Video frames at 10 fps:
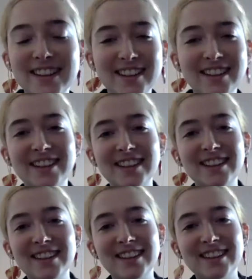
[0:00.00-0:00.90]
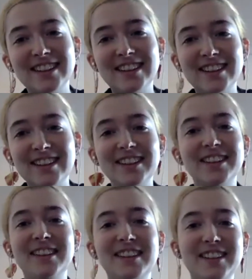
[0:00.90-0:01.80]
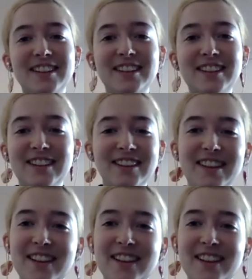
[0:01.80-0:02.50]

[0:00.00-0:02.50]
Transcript: was quite an early shoot,